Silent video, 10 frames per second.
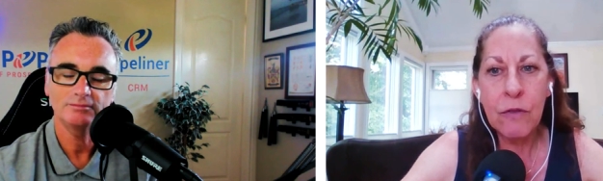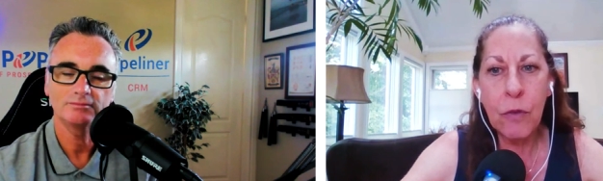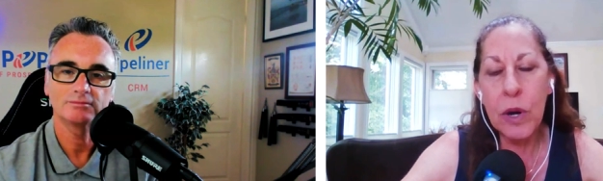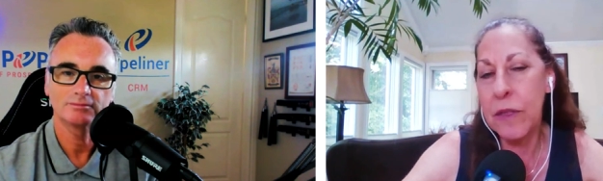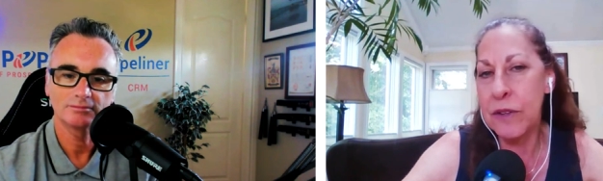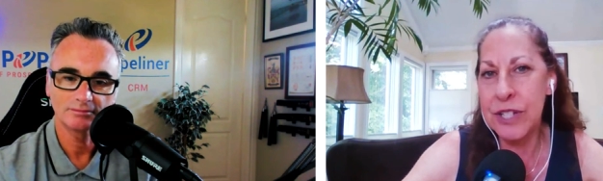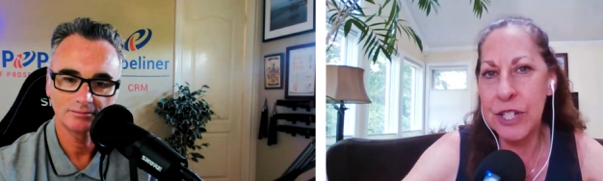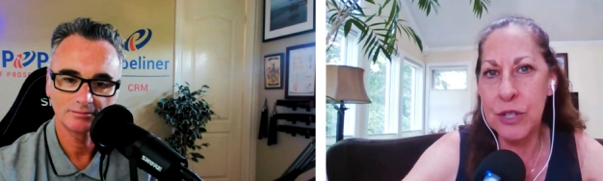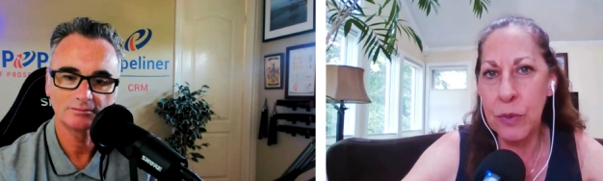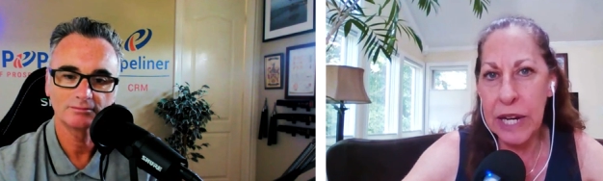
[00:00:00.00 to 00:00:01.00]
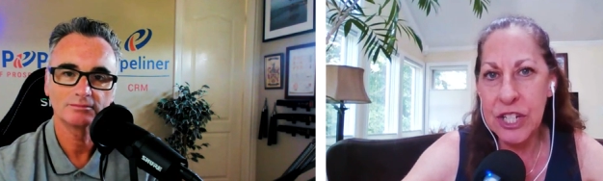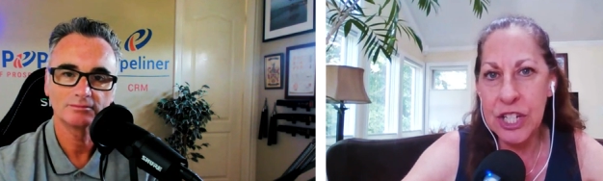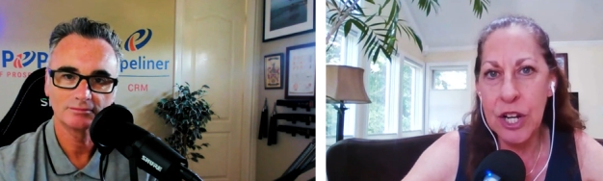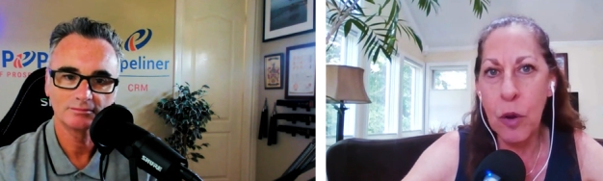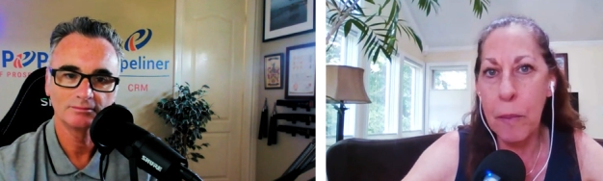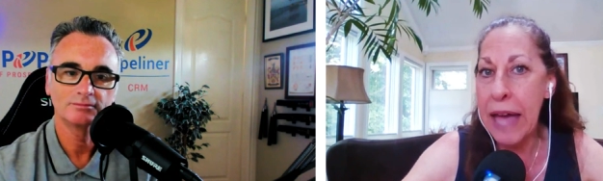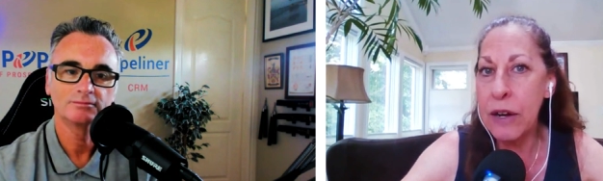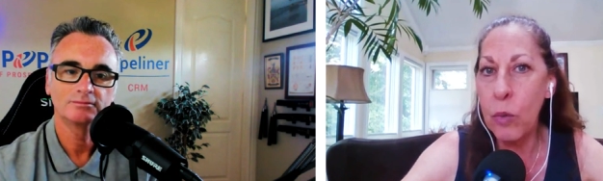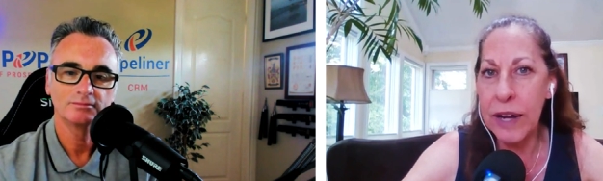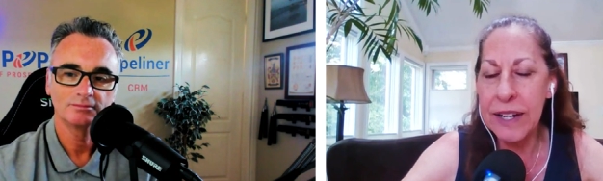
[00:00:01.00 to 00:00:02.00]
Speaker 1: for their situation, no
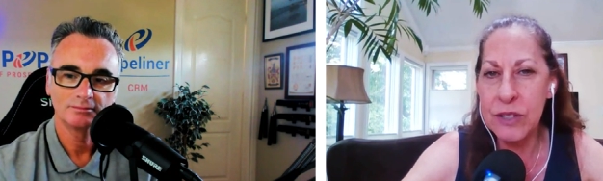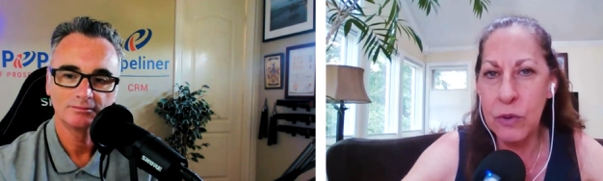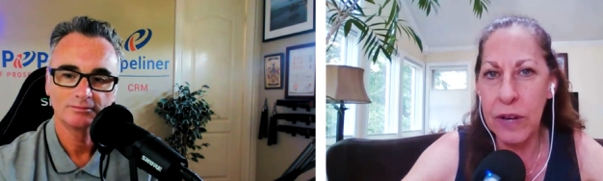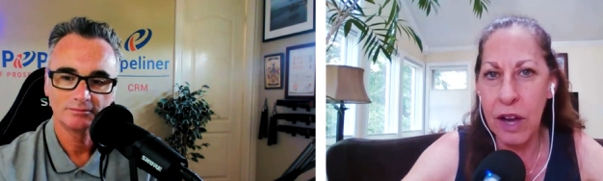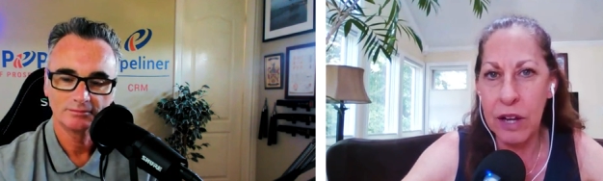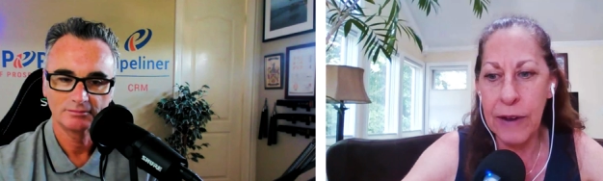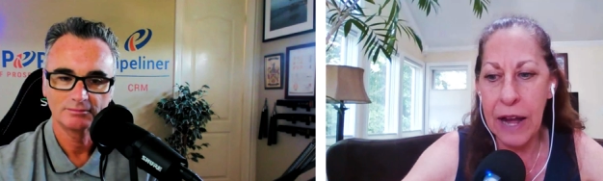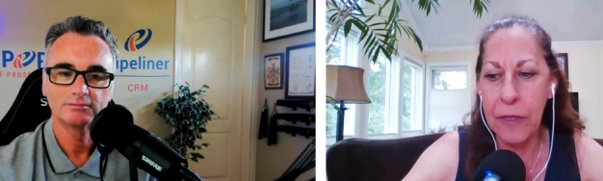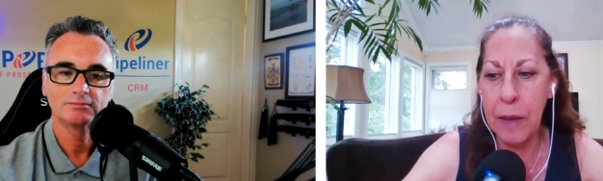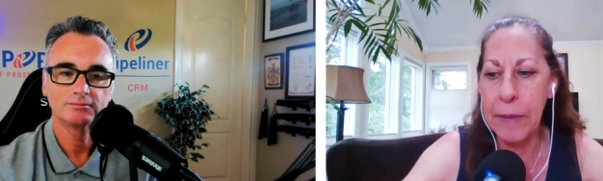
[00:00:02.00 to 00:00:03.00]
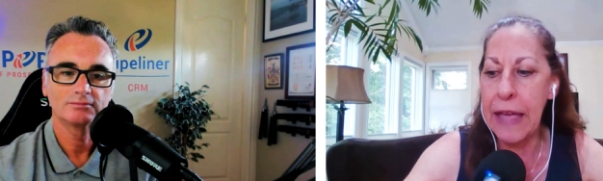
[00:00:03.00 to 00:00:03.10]
matter what is going on around them.